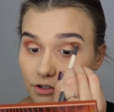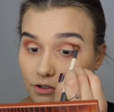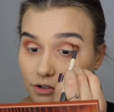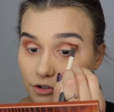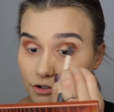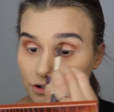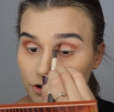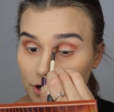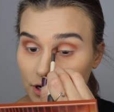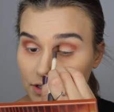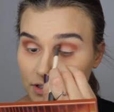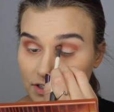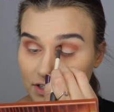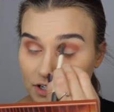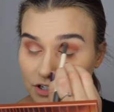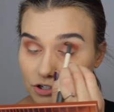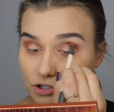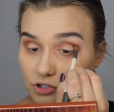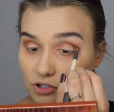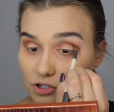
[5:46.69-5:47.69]
your
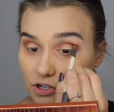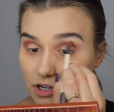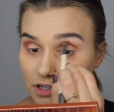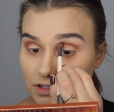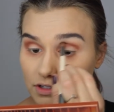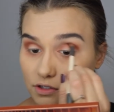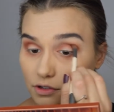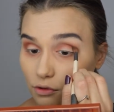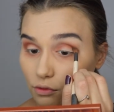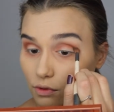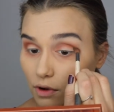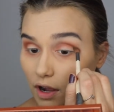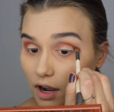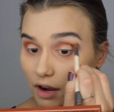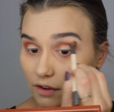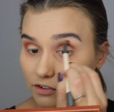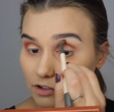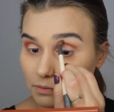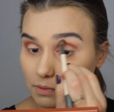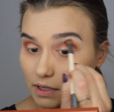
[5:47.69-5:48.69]
transition shades don't
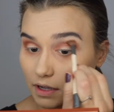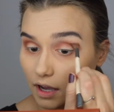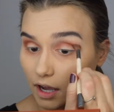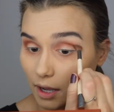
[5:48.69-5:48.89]
have to be